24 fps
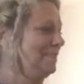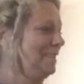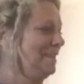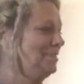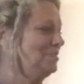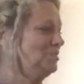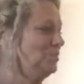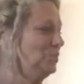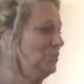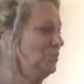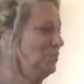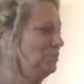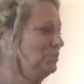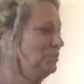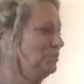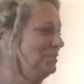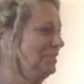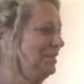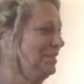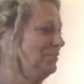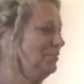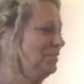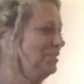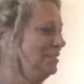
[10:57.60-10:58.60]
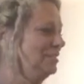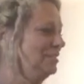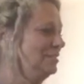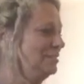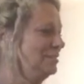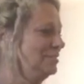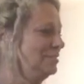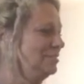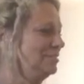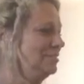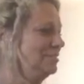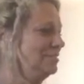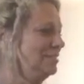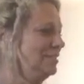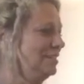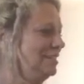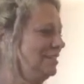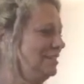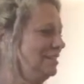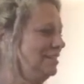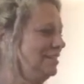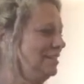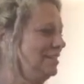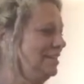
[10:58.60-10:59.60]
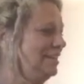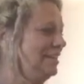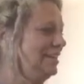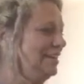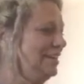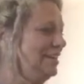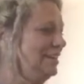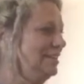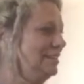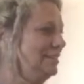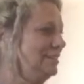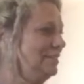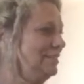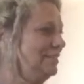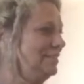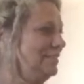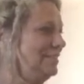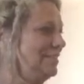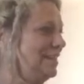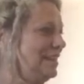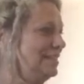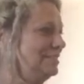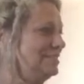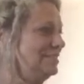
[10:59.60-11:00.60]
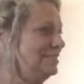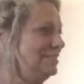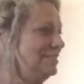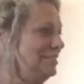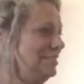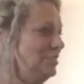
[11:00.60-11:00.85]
I don't believe it. And that's an